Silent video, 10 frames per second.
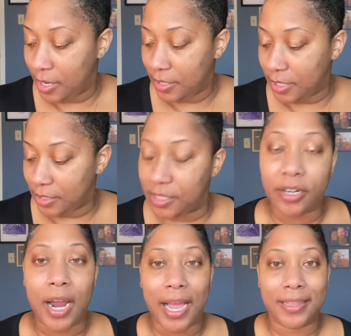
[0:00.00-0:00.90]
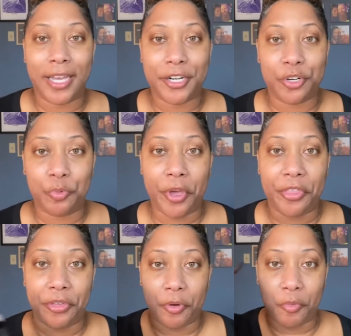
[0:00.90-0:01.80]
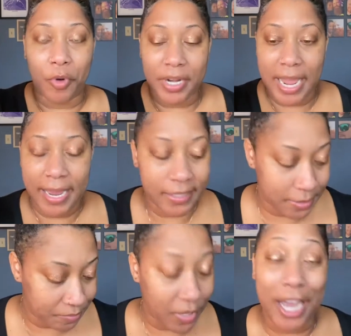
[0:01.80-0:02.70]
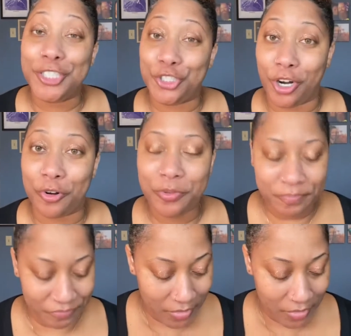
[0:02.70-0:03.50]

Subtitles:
does their eyeliner with one hand. I struggle.